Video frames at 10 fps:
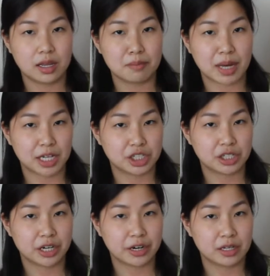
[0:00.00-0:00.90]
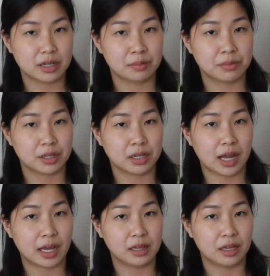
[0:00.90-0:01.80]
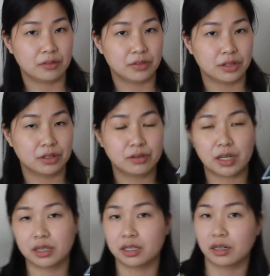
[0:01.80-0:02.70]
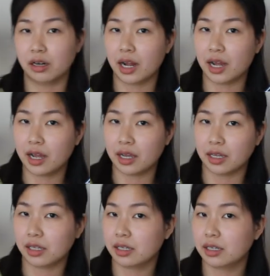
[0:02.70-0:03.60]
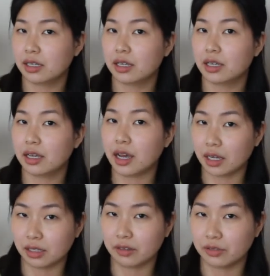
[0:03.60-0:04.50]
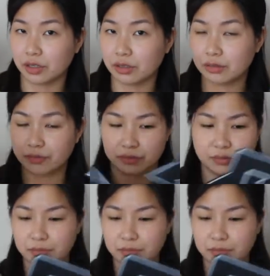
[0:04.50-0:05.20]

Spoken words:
imaginary number, I love you, and then our I love you.